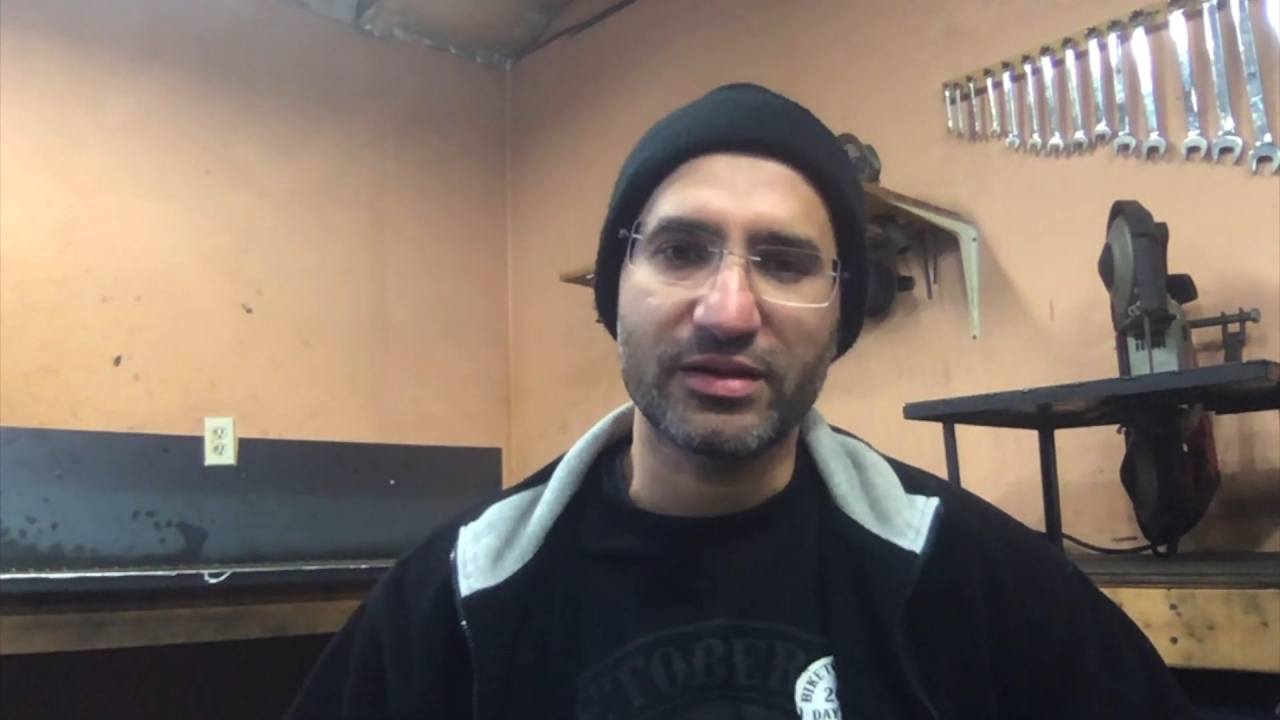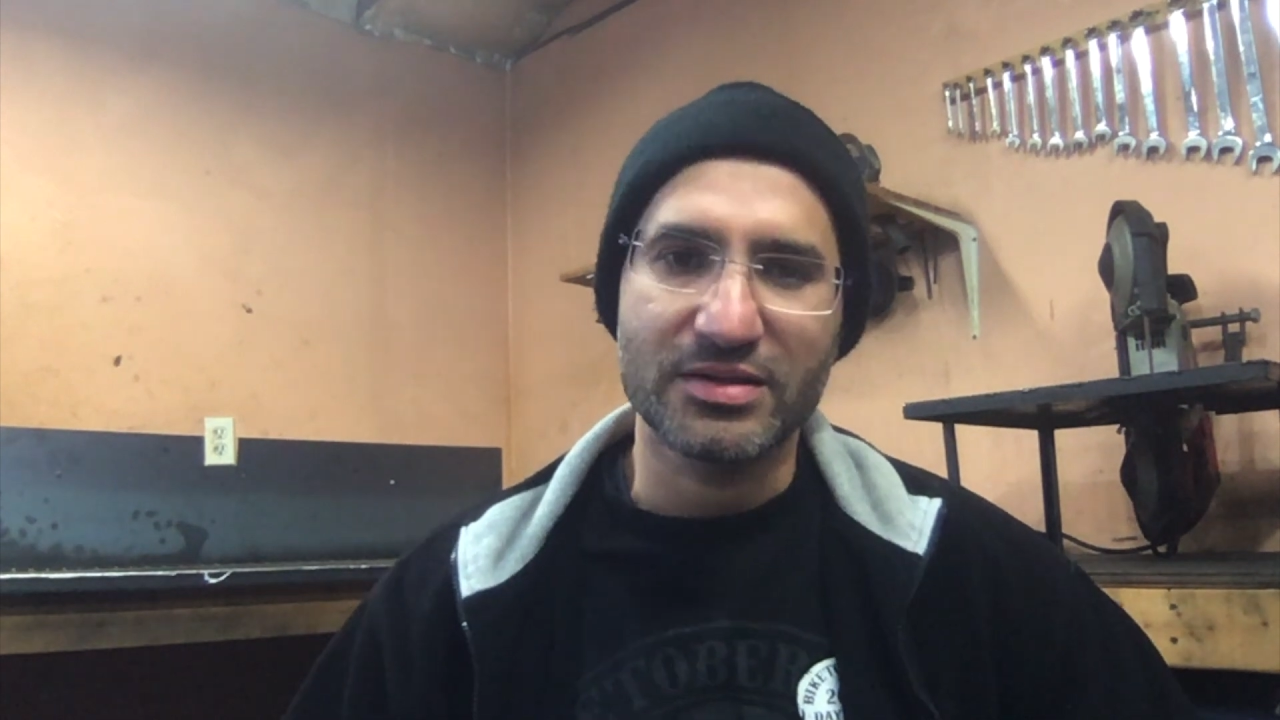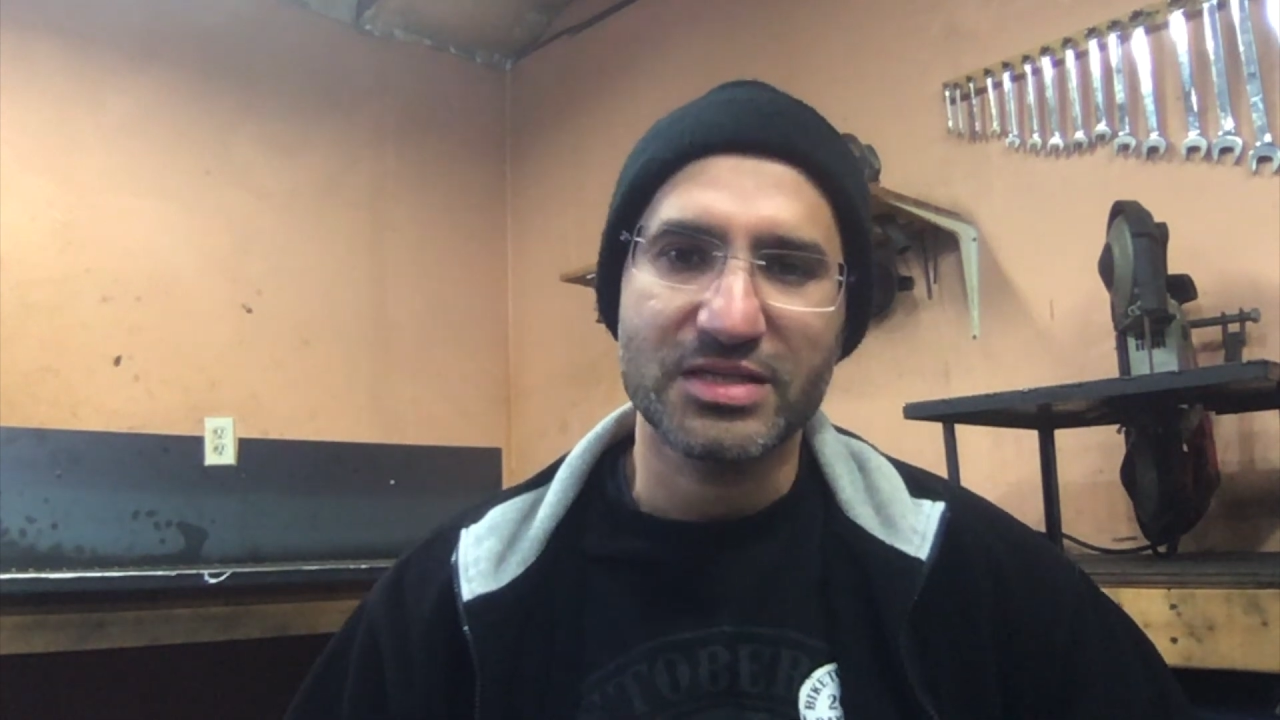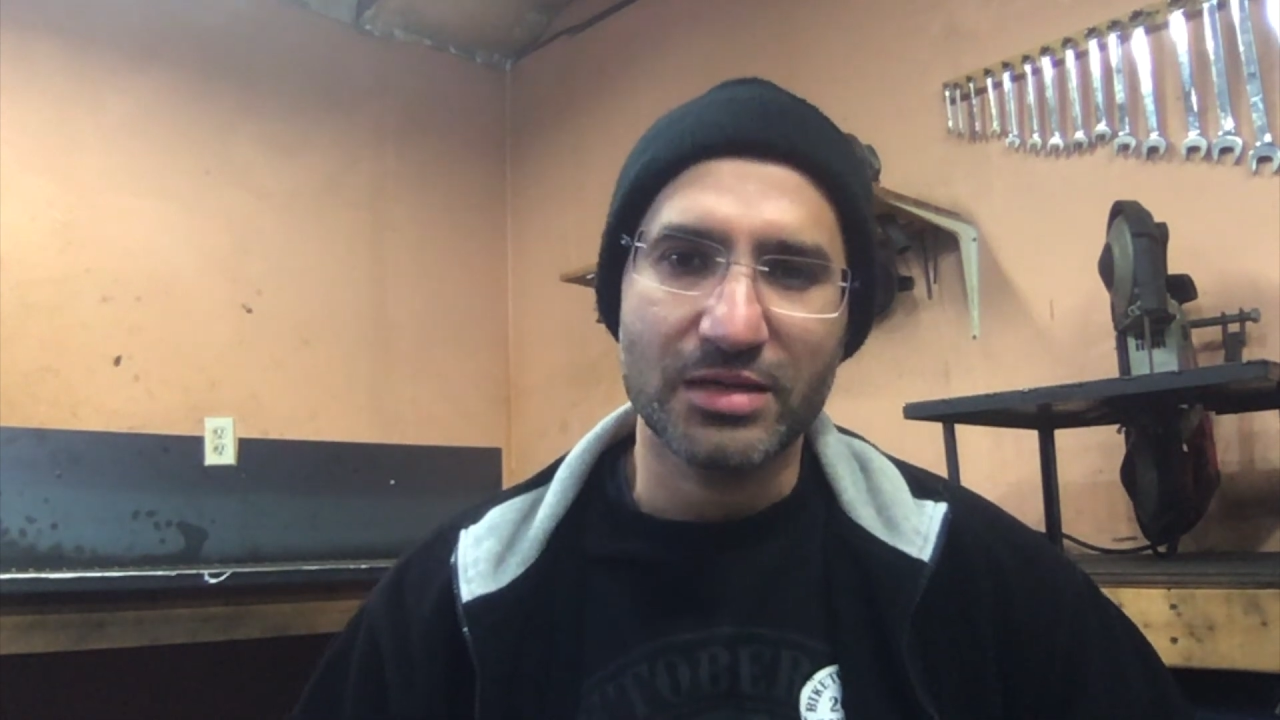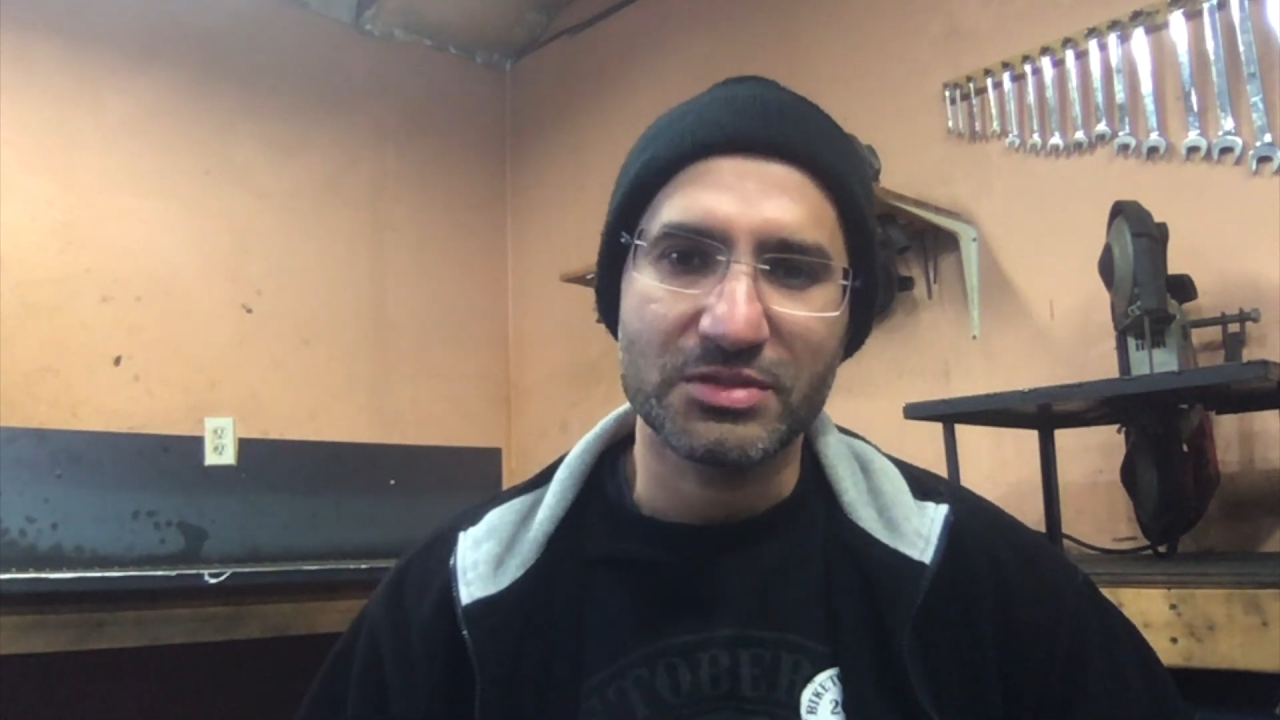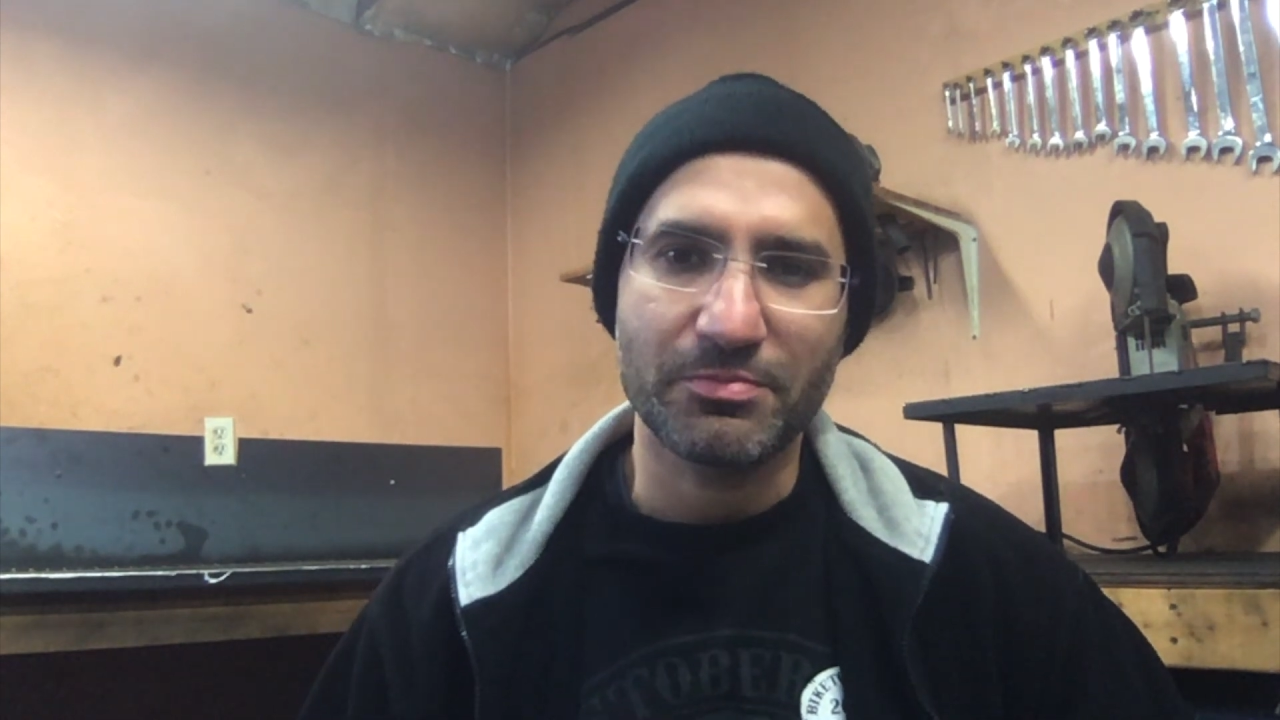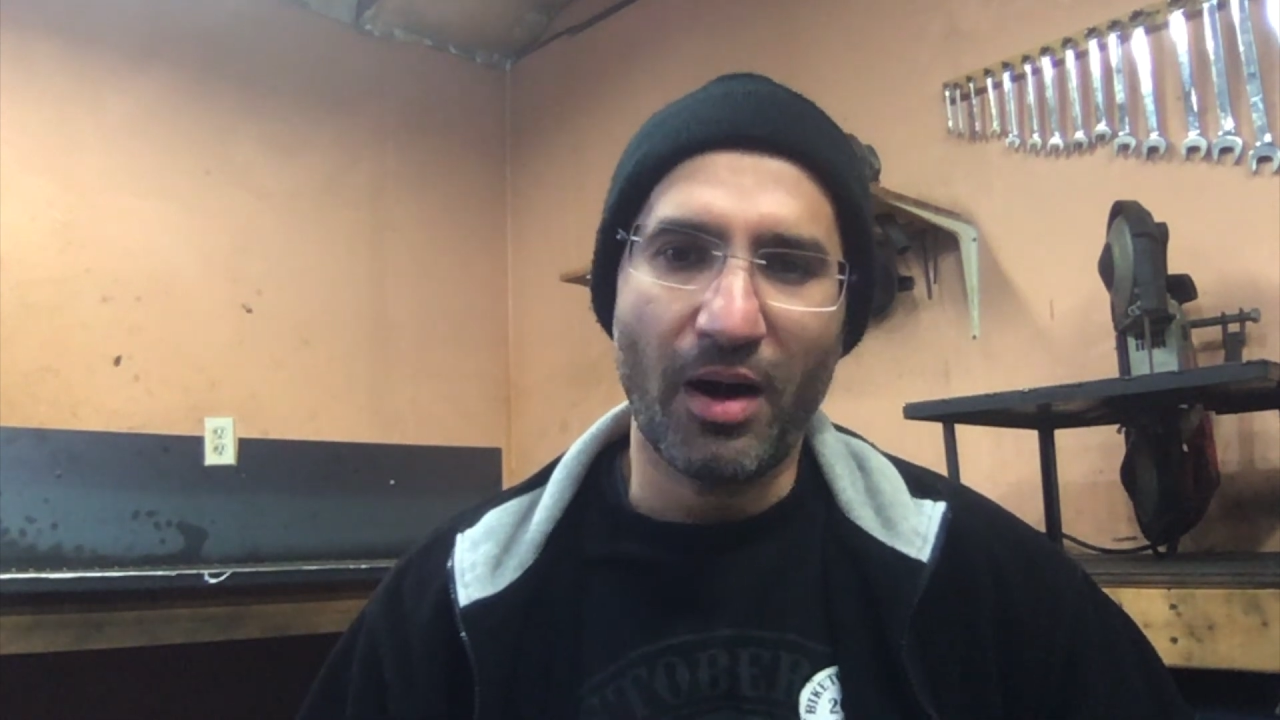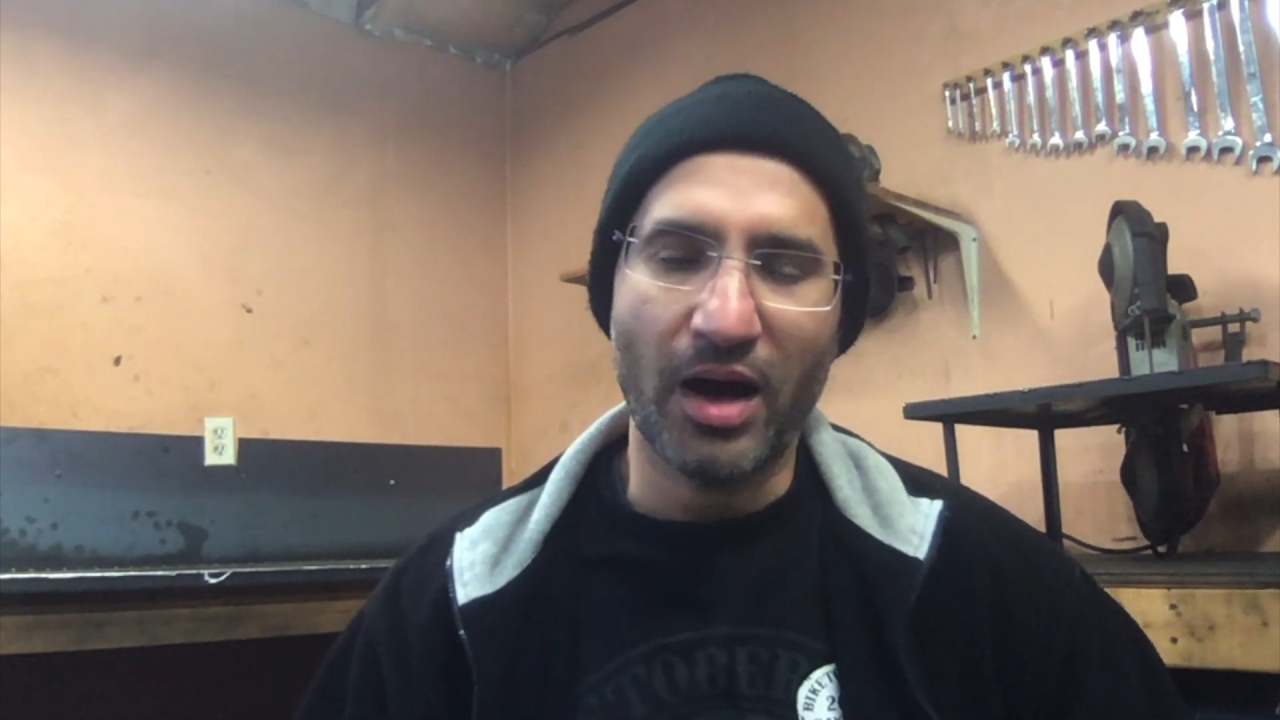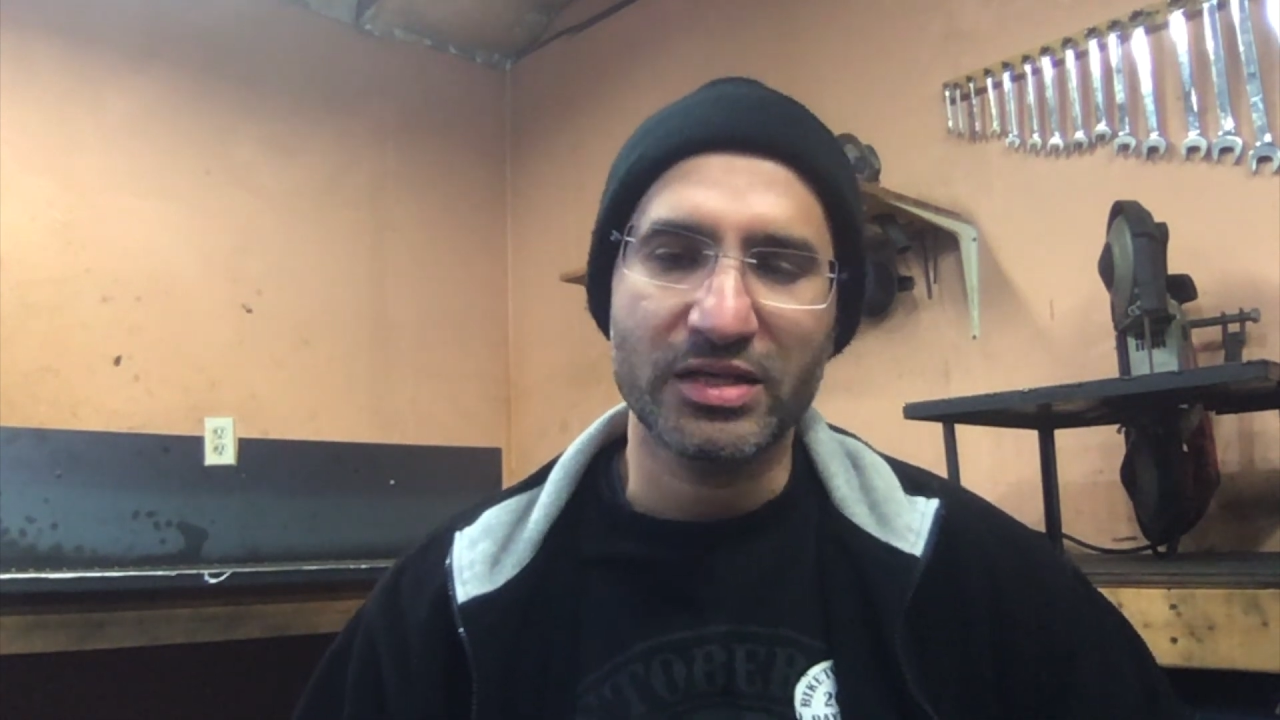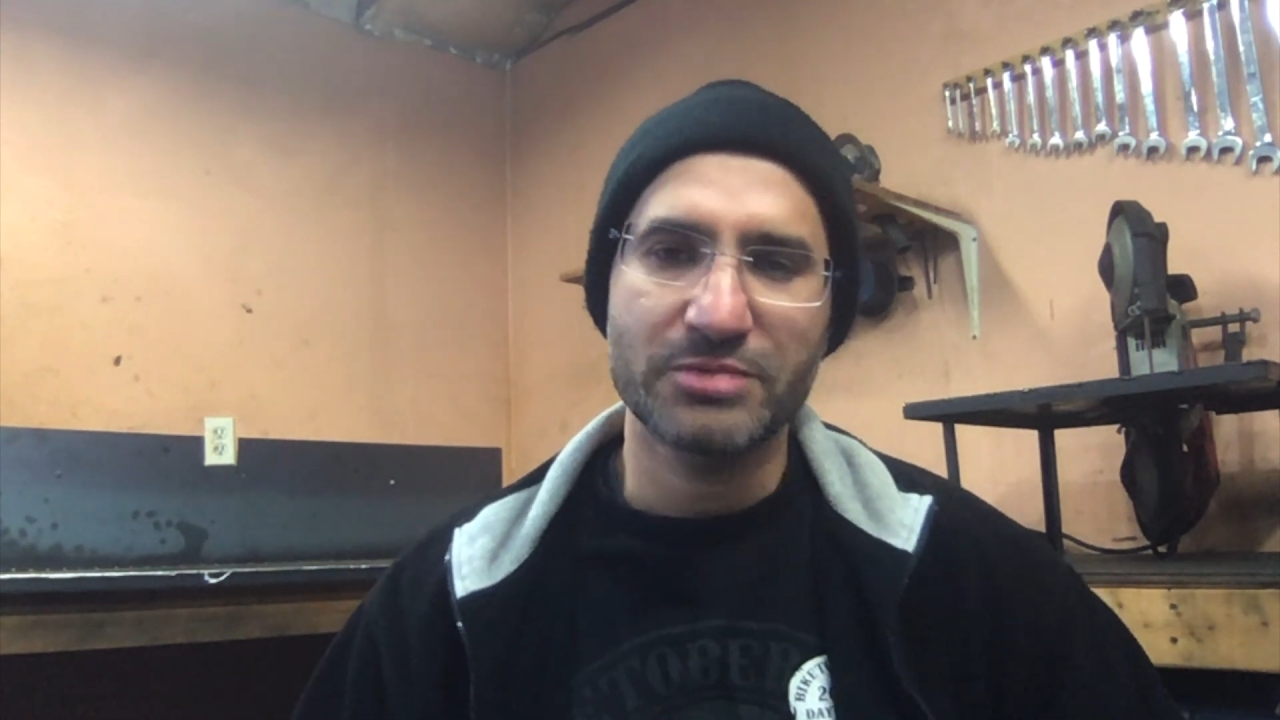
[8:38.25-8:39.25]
in the same spot,